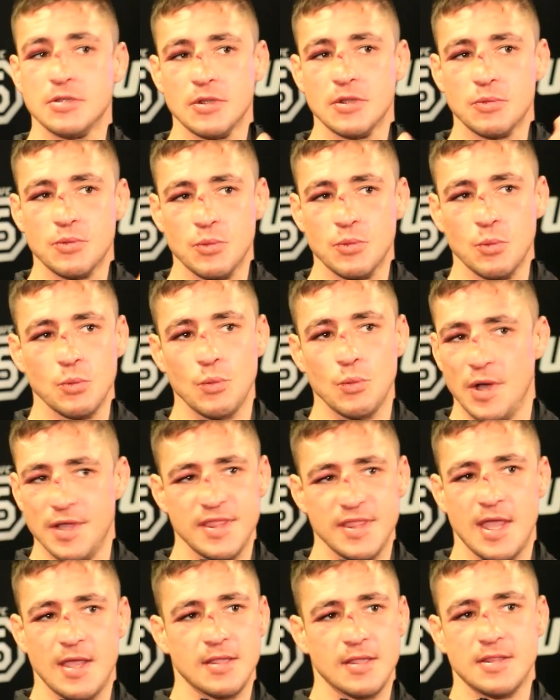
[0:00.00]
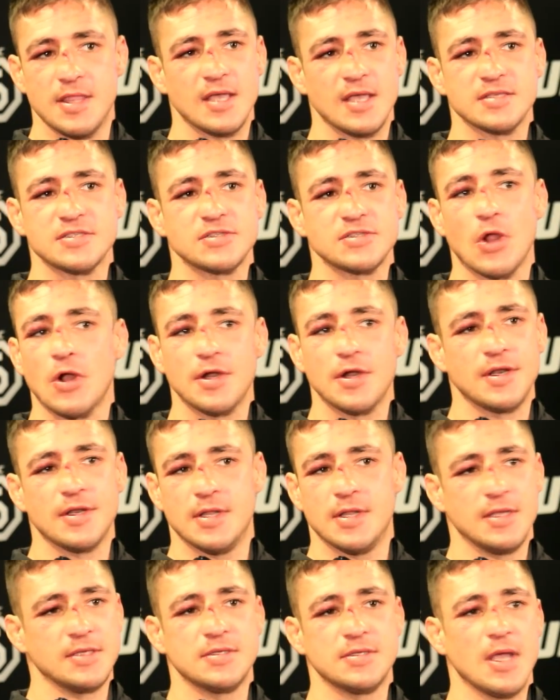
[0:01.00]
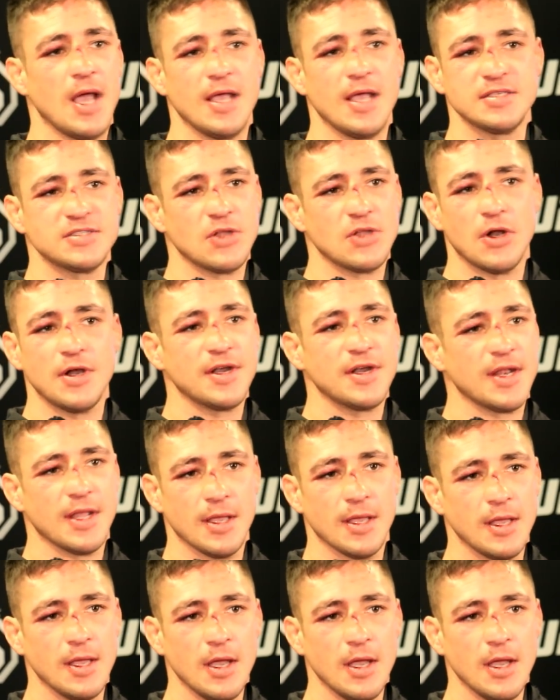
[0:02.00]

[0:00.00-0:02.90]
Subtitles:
the one that started this, I started it.